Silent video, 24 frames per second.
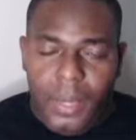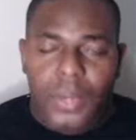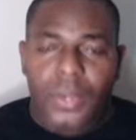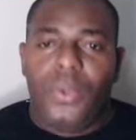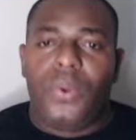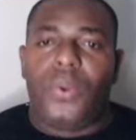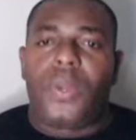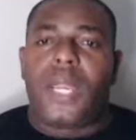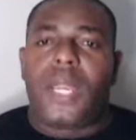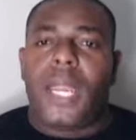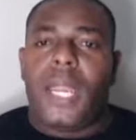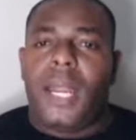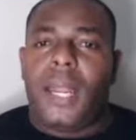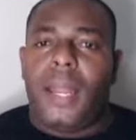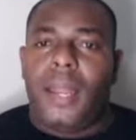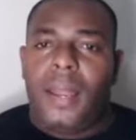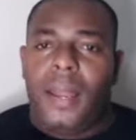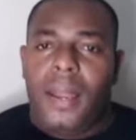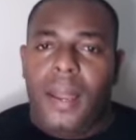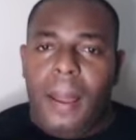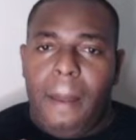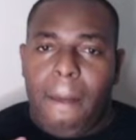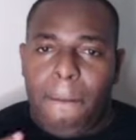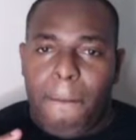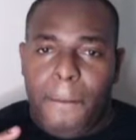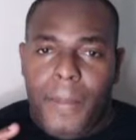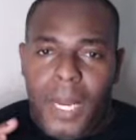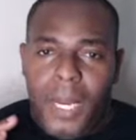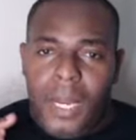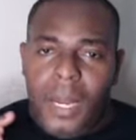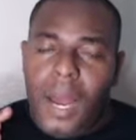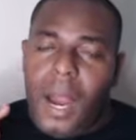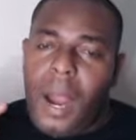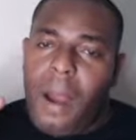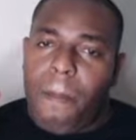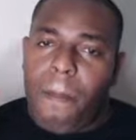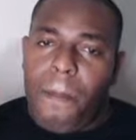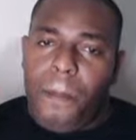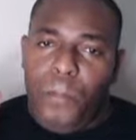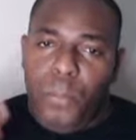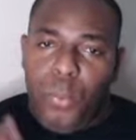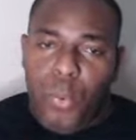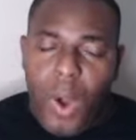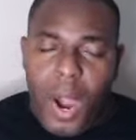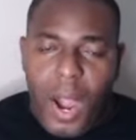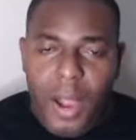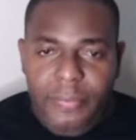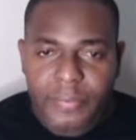You can build a
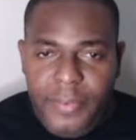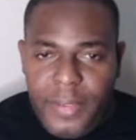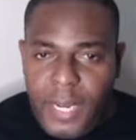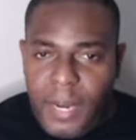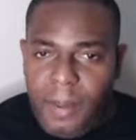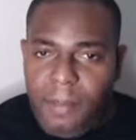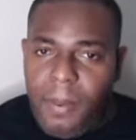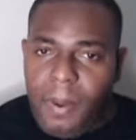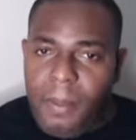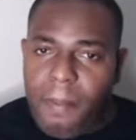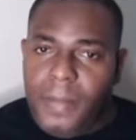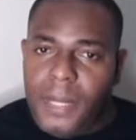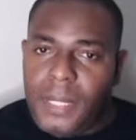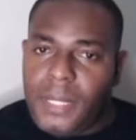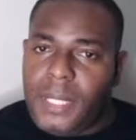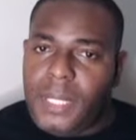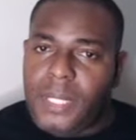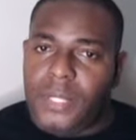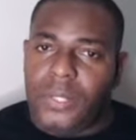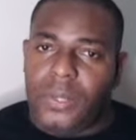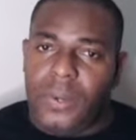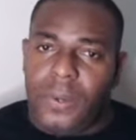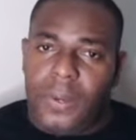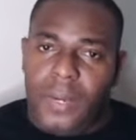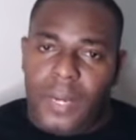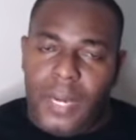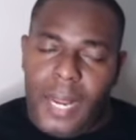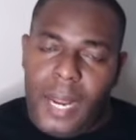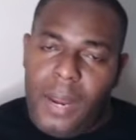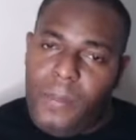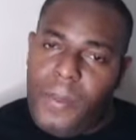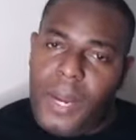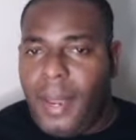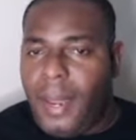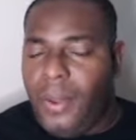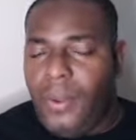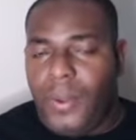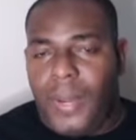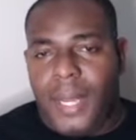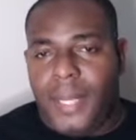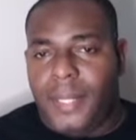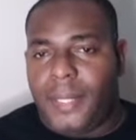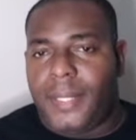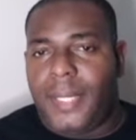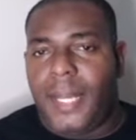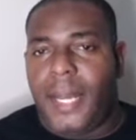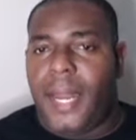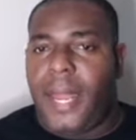profitable business online where you can
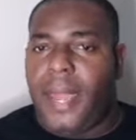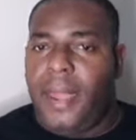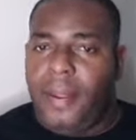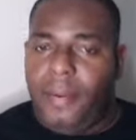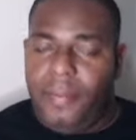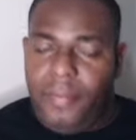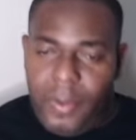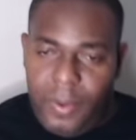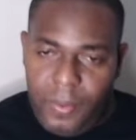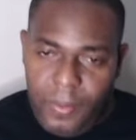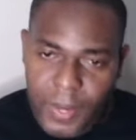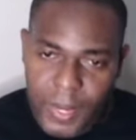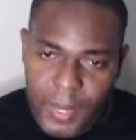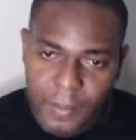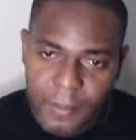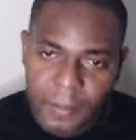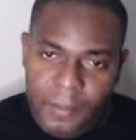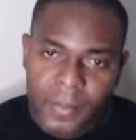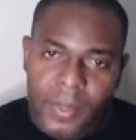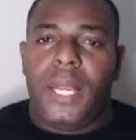sell everywhere.